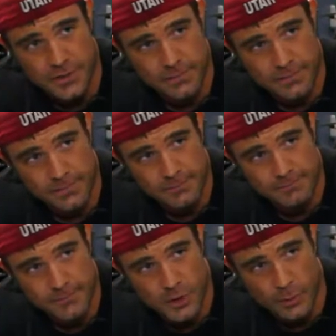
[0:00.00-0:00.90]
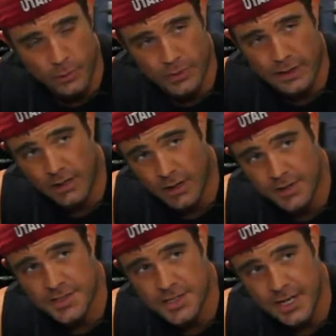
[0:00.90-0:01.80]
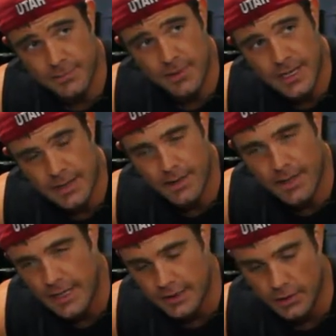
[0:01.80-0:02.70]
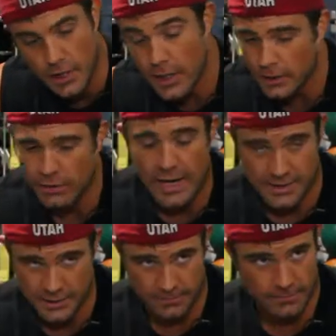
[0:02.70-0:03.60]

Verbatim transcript: Yes. So we've been working out all this time, and granted,